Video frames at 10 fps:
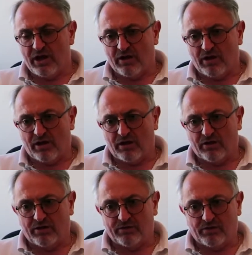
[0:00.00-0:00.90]

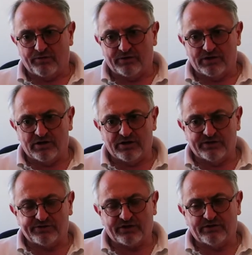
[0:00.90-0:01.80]
over the
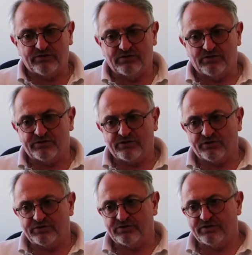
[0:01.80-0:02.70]
years, and you start to
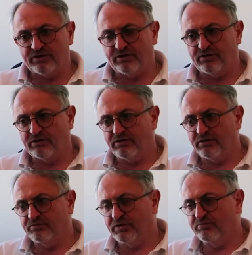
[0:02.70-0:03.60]
think
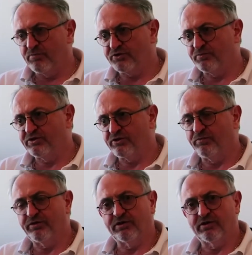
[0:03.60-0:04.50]
that there must be
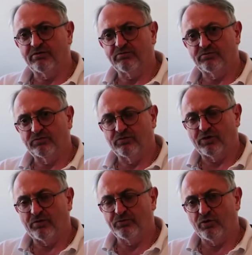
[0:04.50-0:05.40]
something that
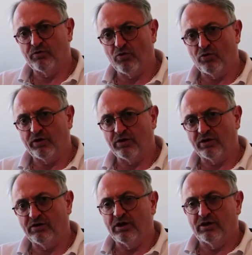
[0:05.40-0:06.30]
I'm doing wrong here
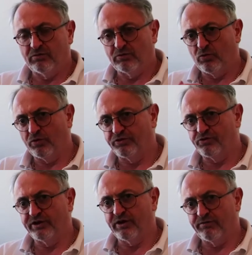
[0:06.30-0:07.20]
to want to drink
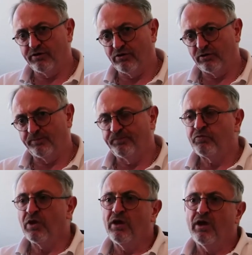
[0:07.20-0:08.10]
every night.
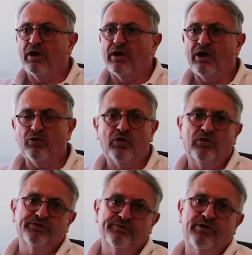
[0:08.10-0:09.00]
Alcohol is
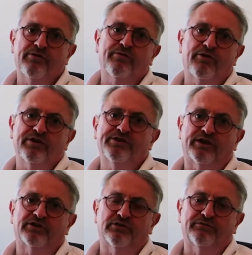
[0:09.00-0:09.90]
very
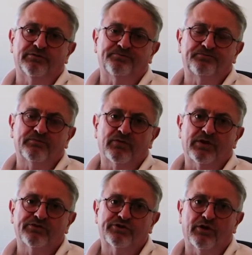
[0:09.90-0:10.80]
addictive,
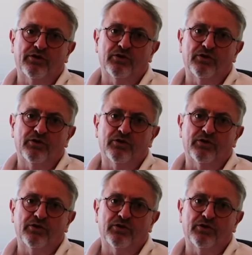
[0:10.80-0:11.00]
so